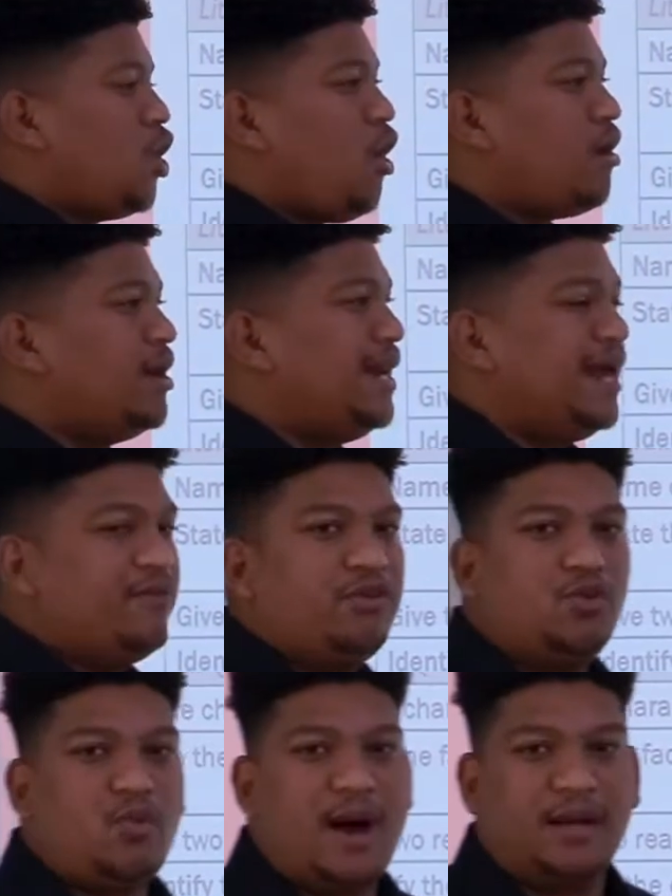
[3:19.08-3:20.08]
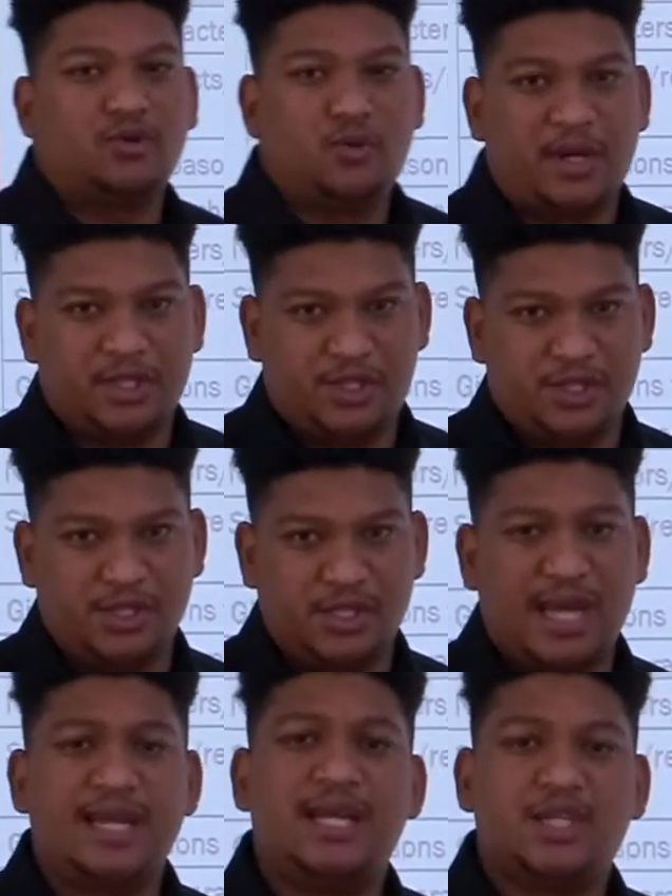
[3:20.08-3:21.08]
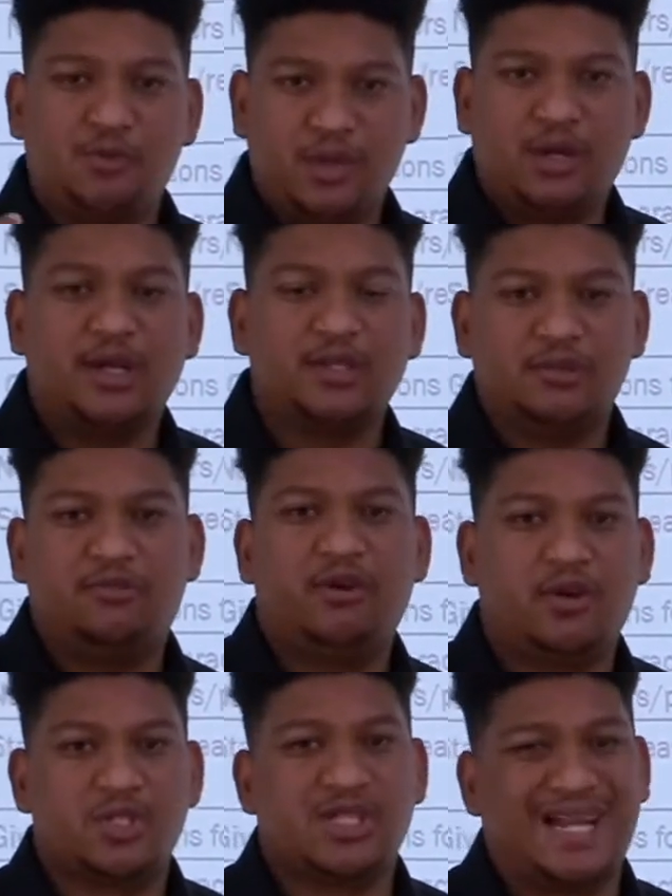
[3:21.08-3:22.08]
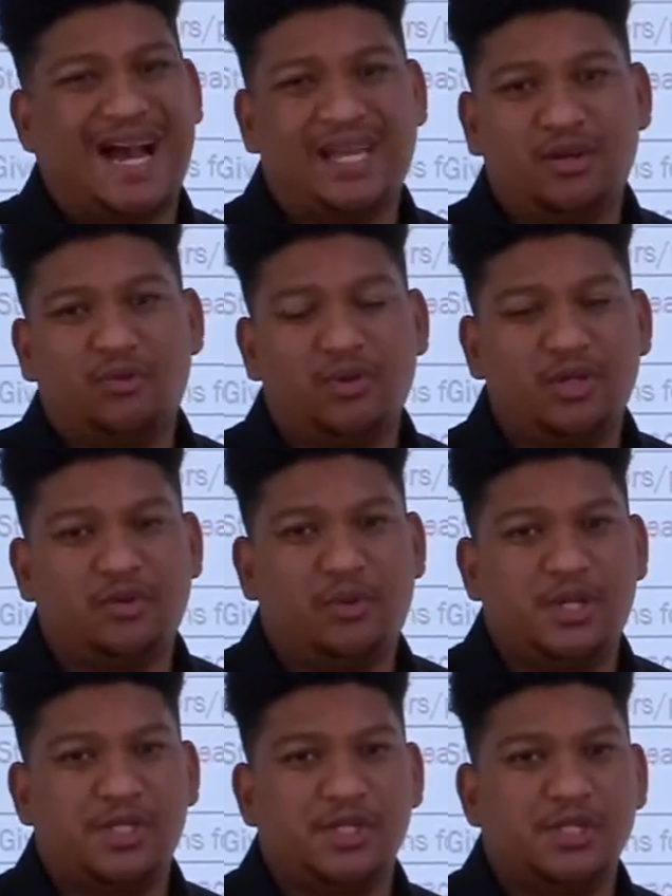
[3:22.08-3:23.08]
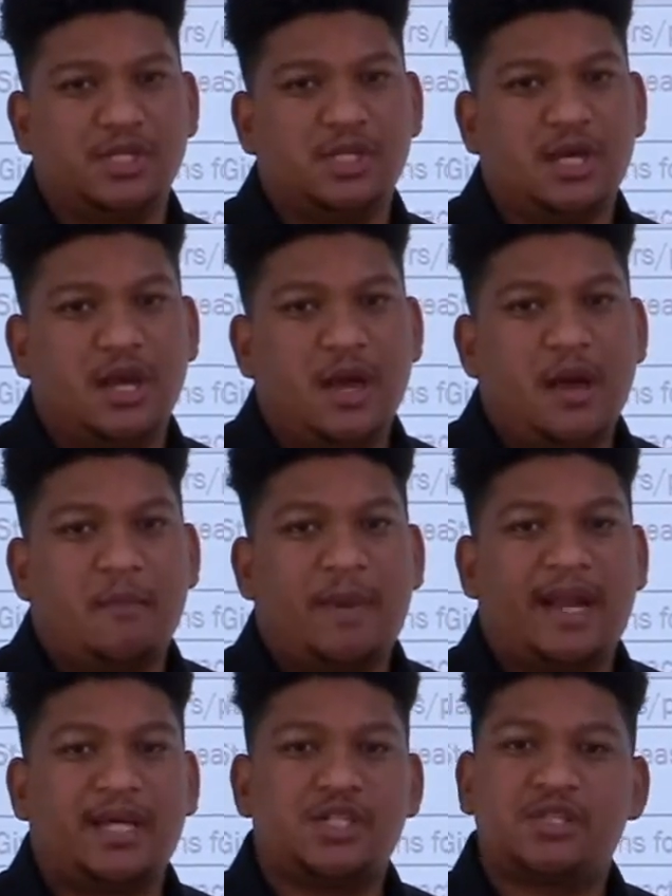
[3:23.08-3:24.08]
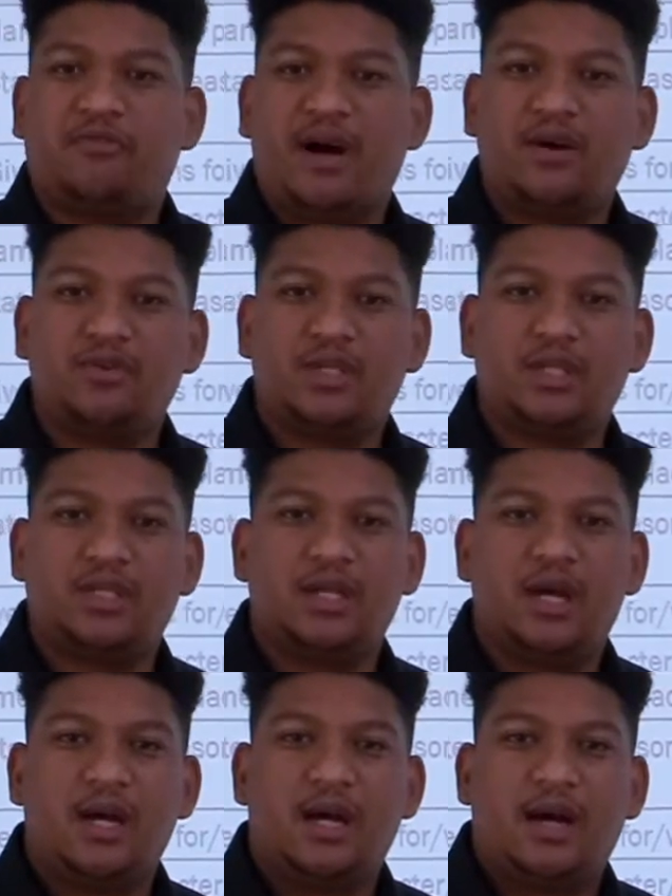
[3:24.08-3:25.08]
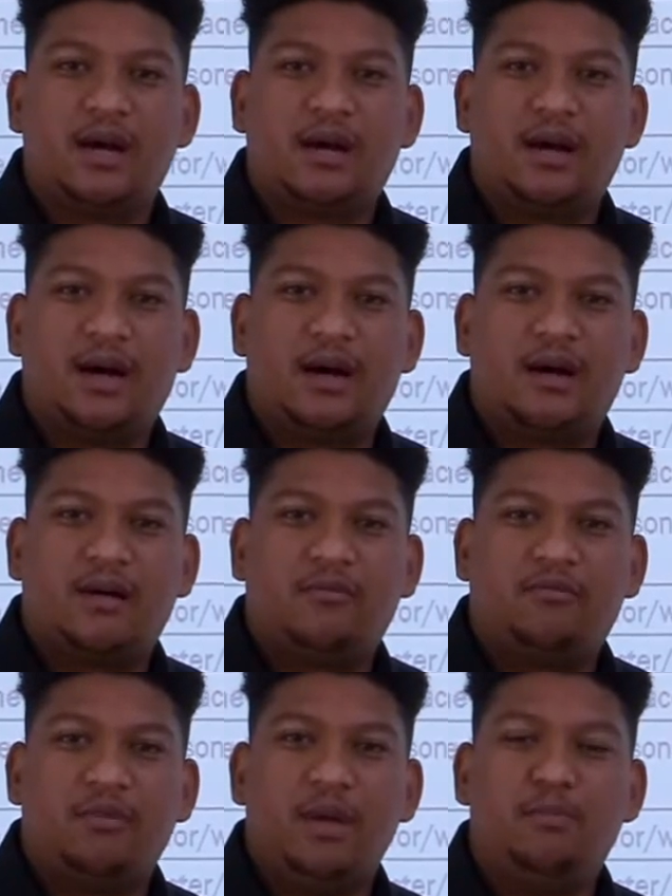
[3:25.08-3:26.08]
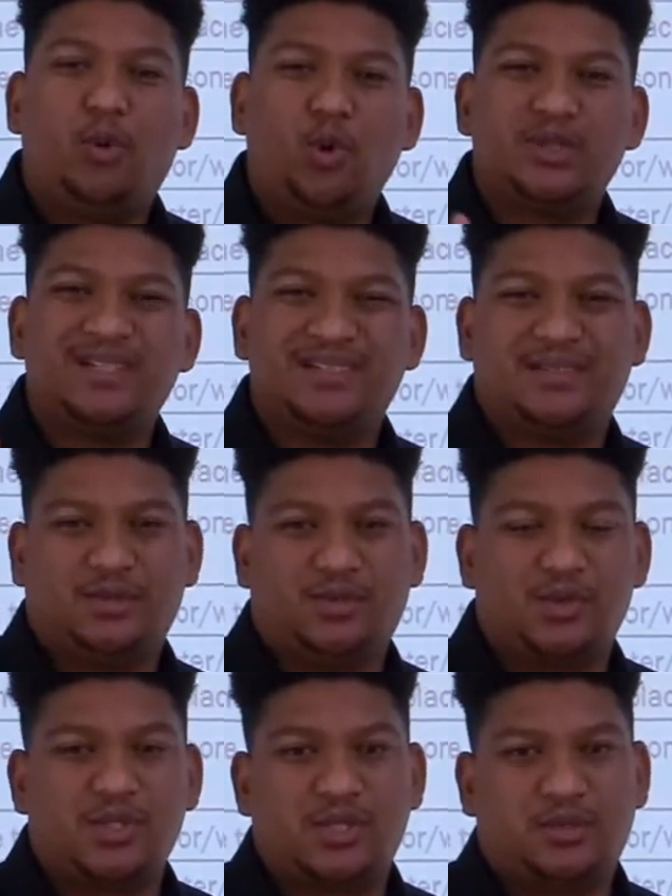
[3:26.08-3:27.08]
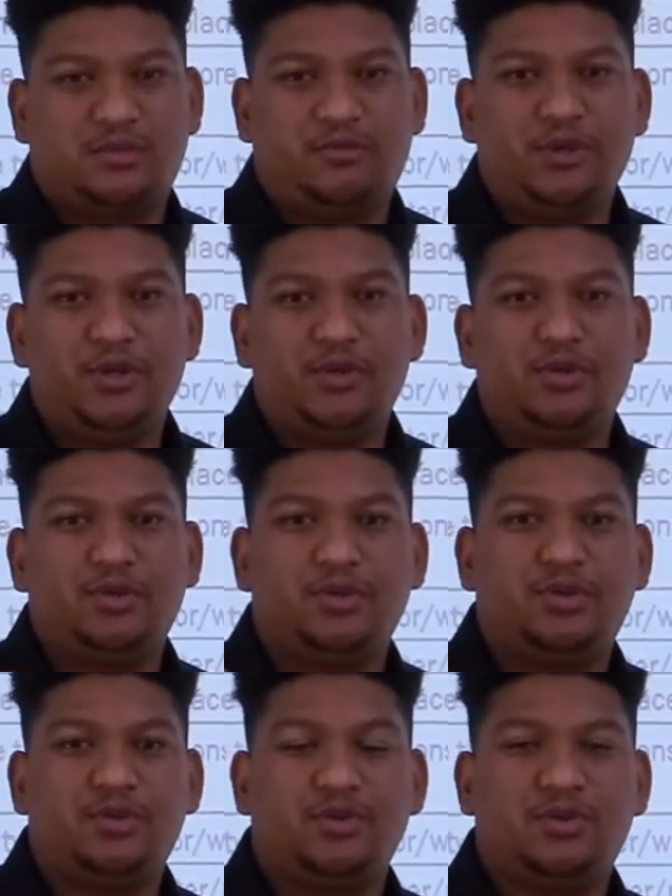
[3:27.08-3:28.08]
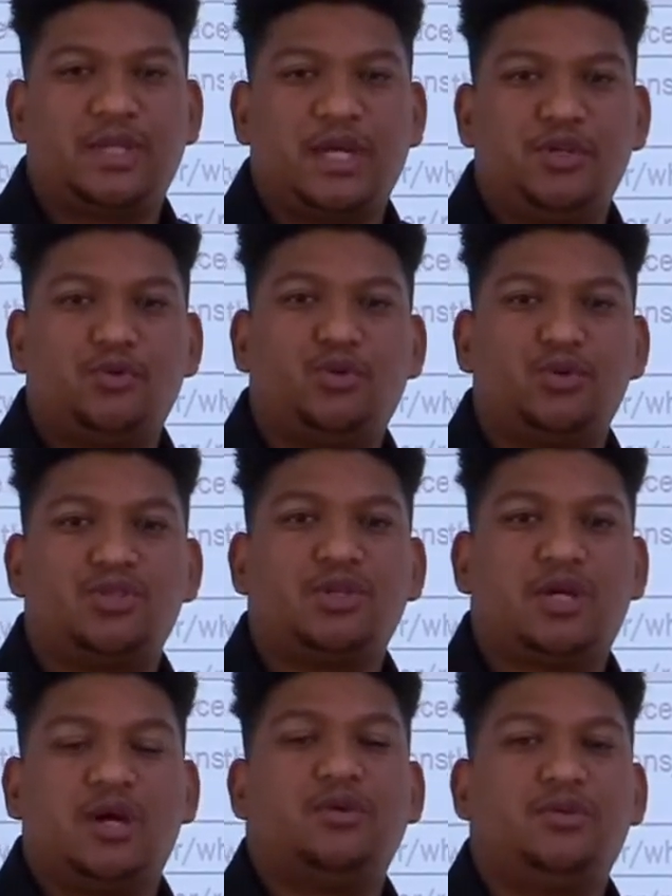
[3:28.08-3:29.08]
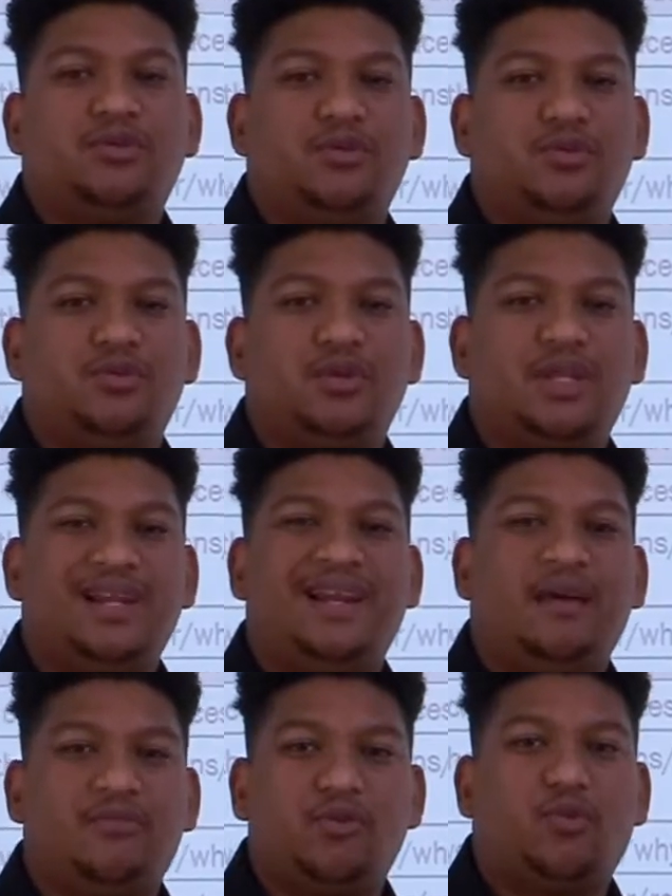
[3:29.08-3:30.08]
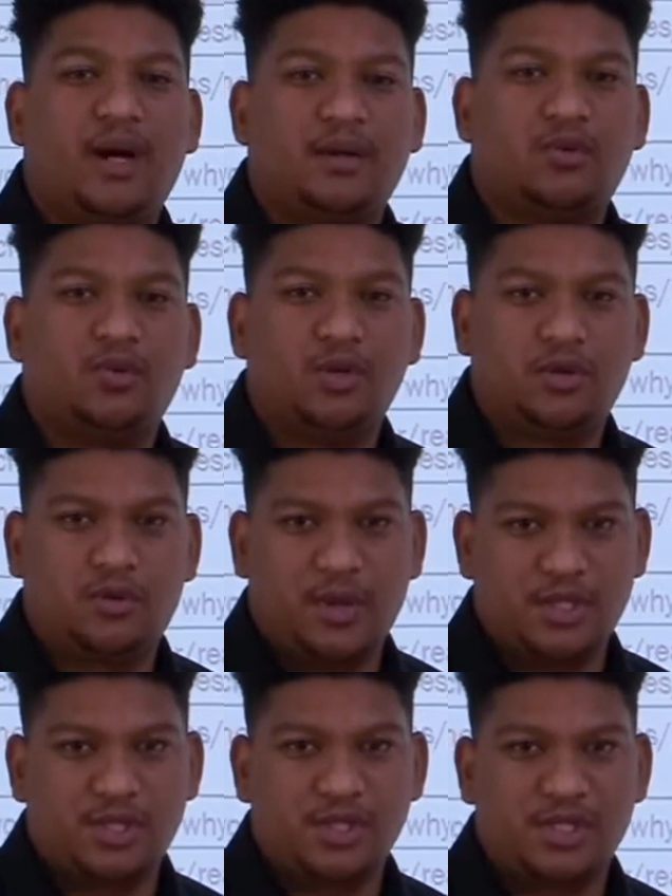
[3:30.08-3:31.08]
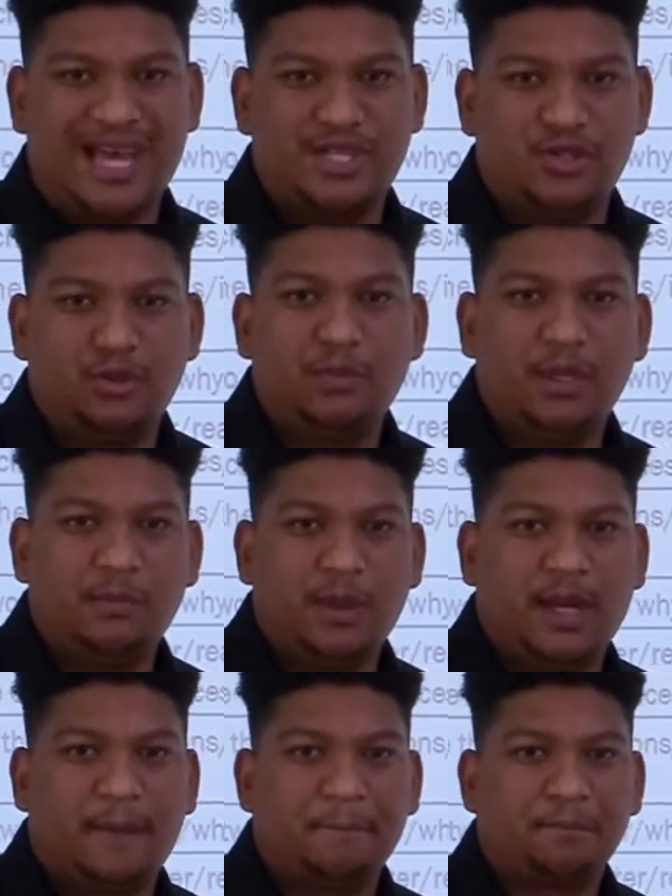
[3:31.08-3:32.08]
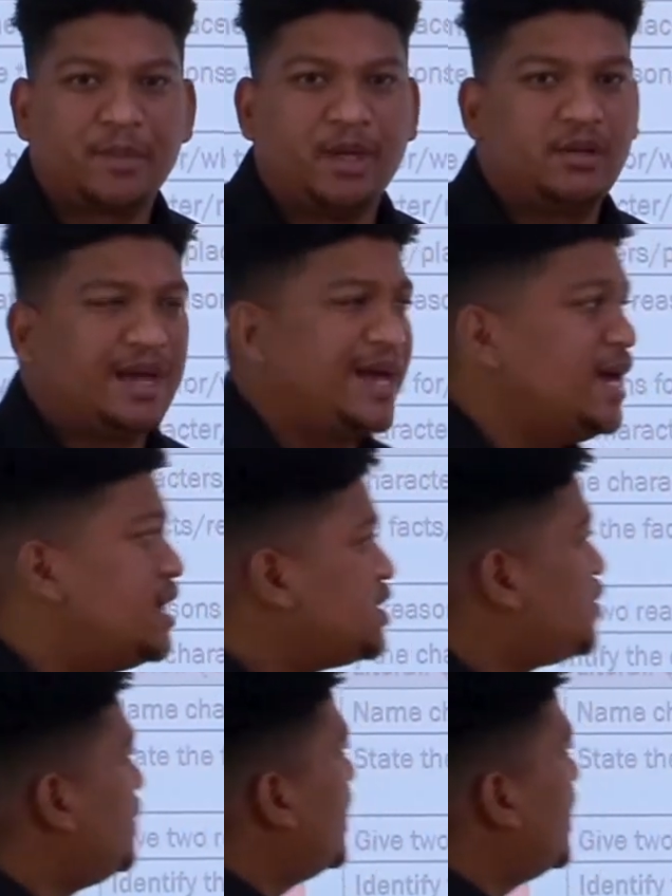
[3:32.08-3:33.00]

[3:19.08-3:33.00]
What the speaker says: are level 1 questions. And yes, we are going to focus on higher order questions, but I just found it important also for you that you also go through the level 1 order questions as you prepare. Okay, so we